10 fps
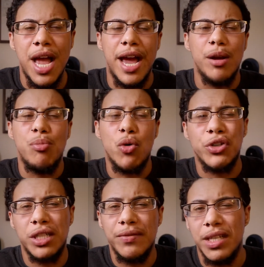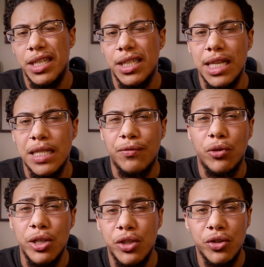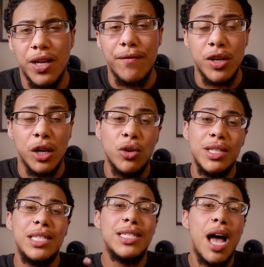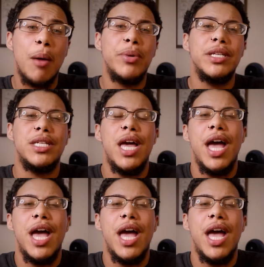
and a portion of the extensive research I've done on these topics